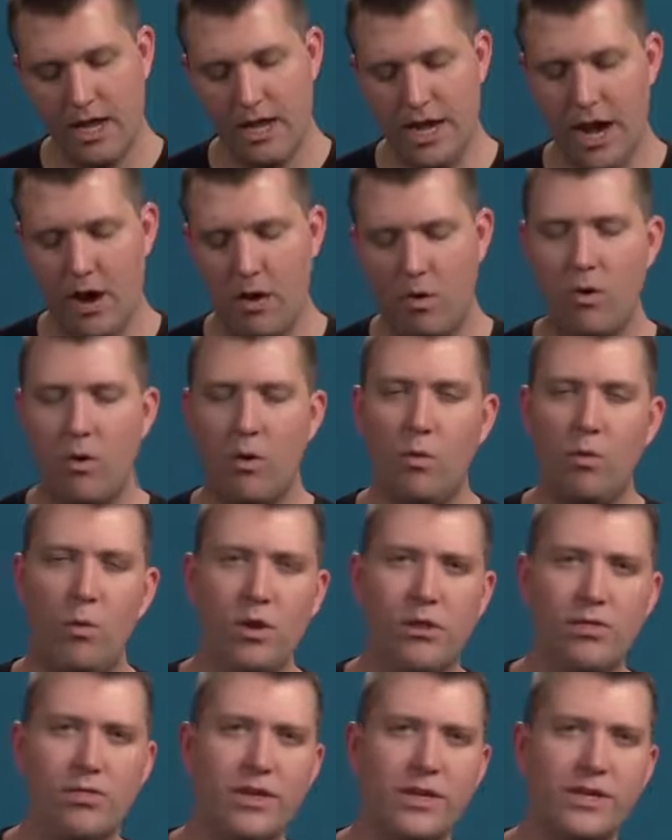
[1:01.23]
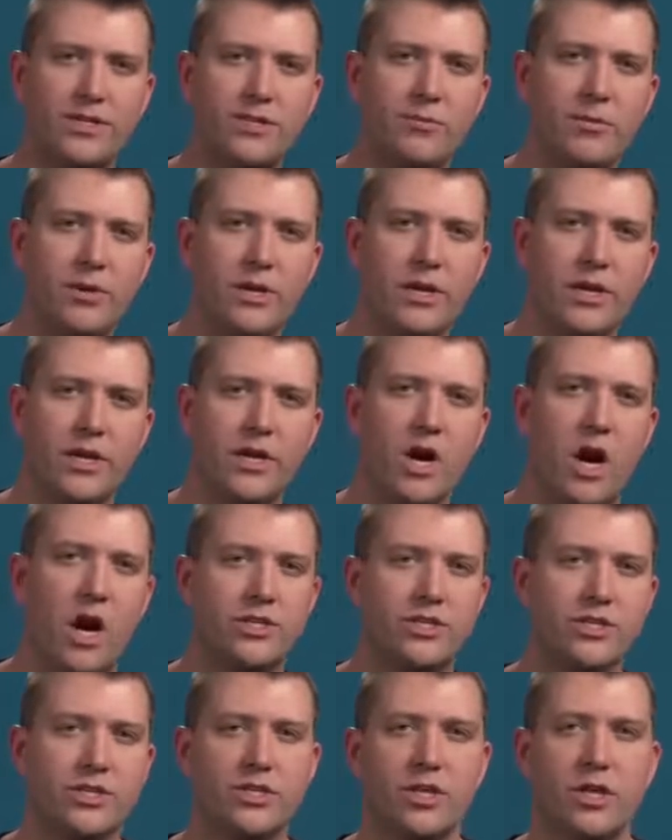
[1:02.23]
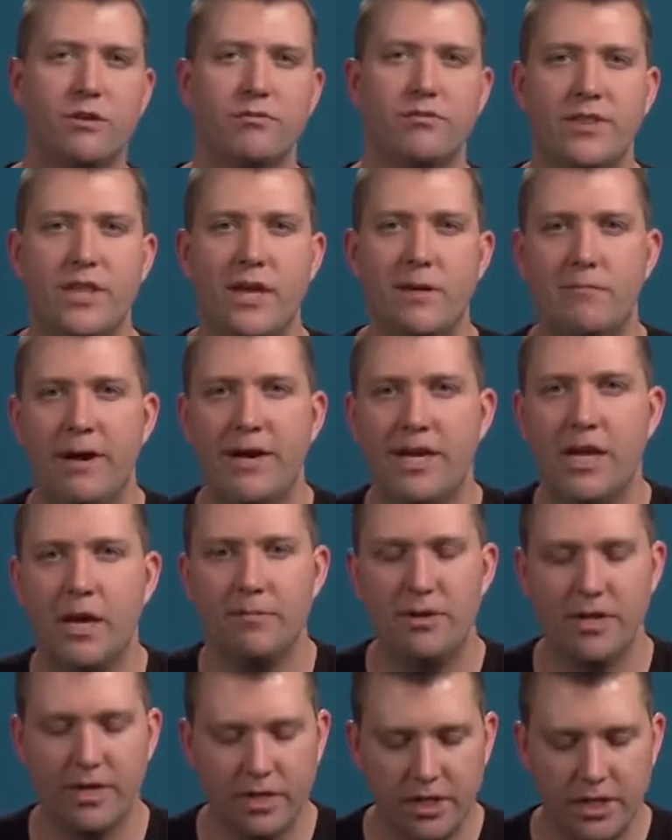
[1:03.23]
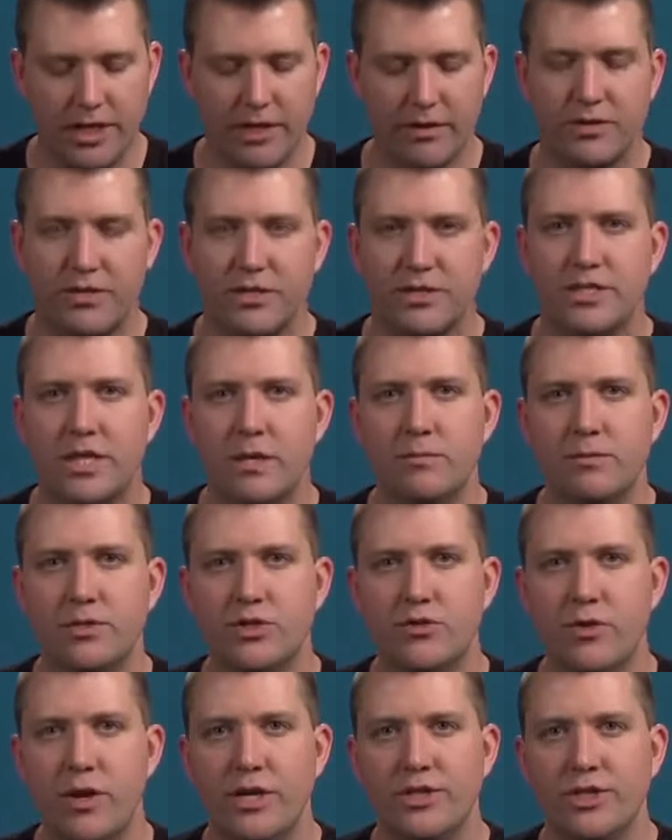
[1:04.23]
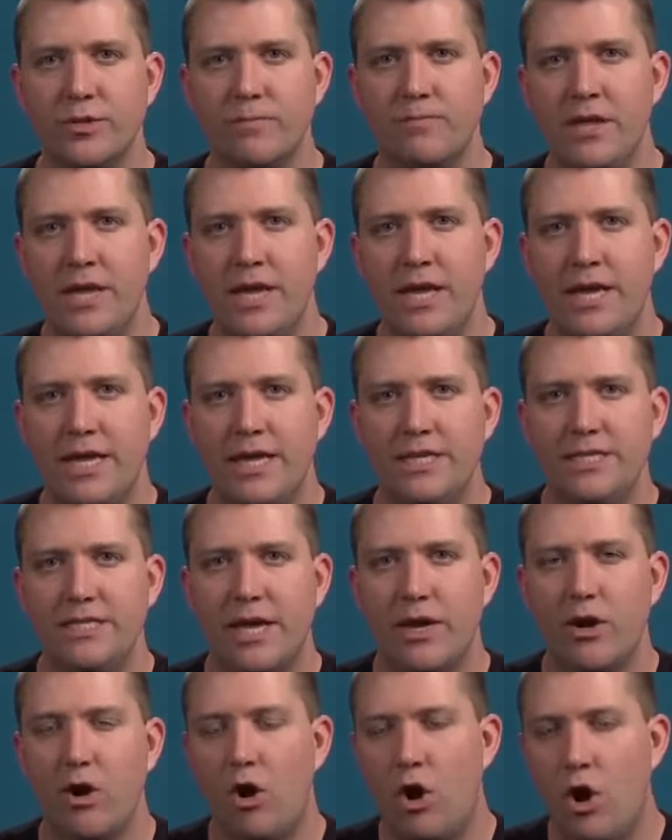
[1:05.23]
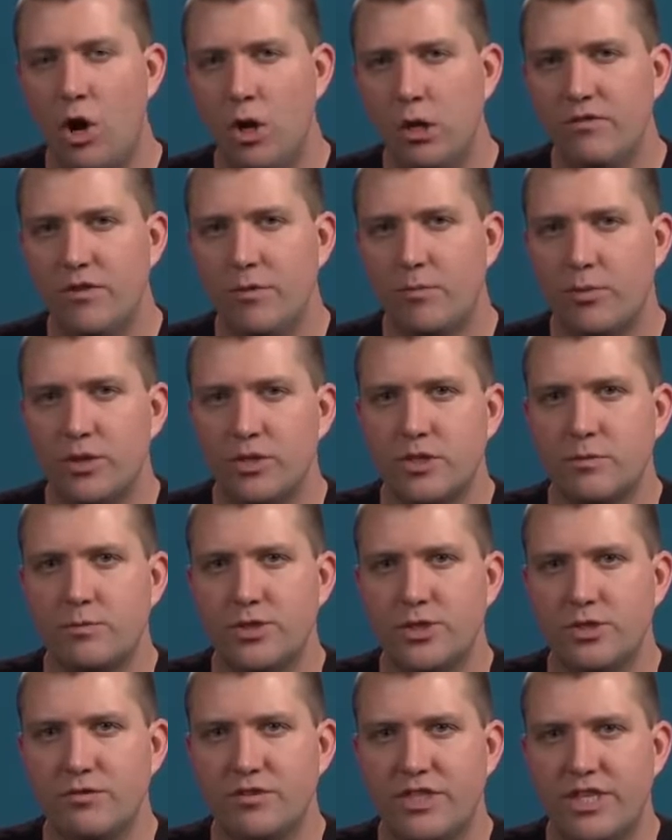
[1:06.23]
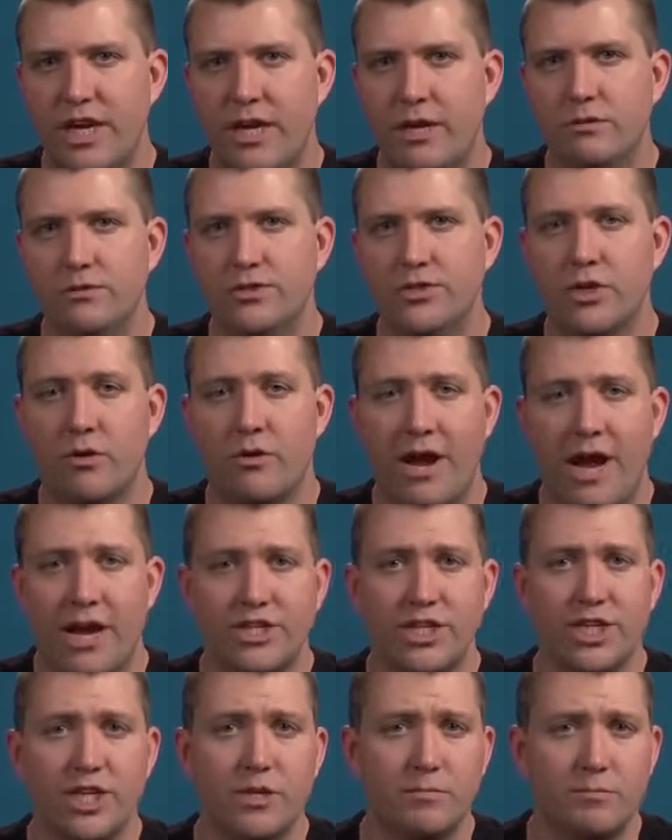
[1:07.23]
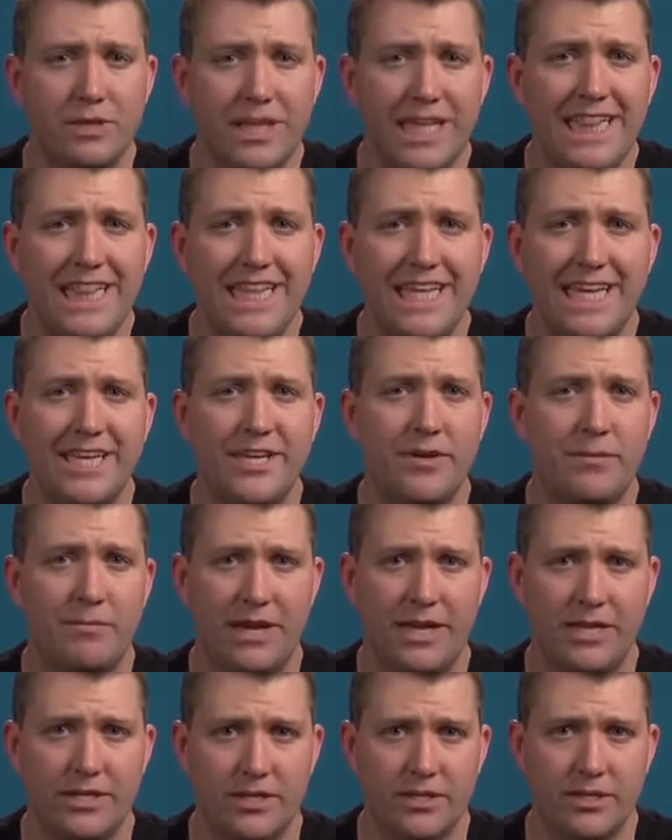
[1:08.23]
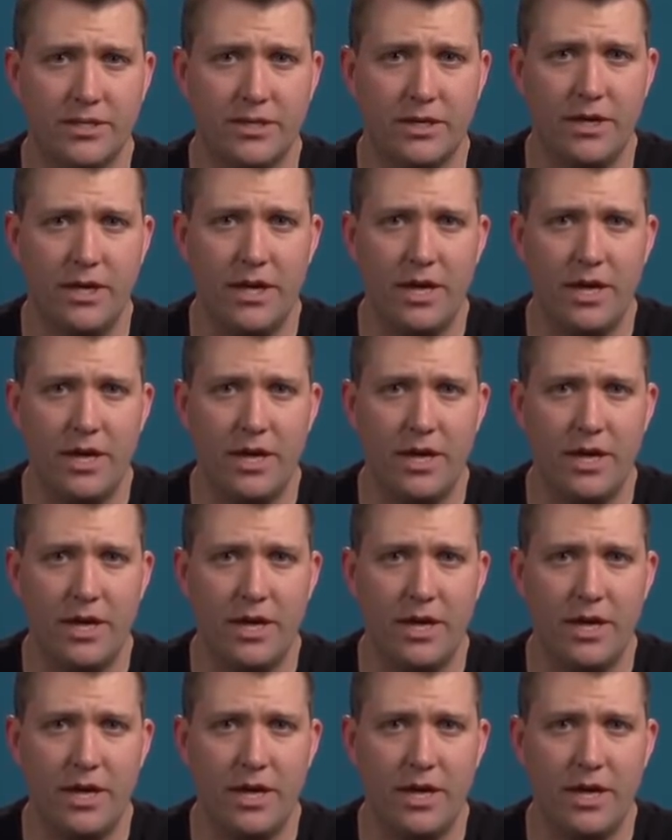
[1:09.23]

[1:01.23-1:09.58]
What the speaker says: Now, one thing to be conscious of that might not be clear in this demonstration is that all of the principles of sounds are actually completely independent.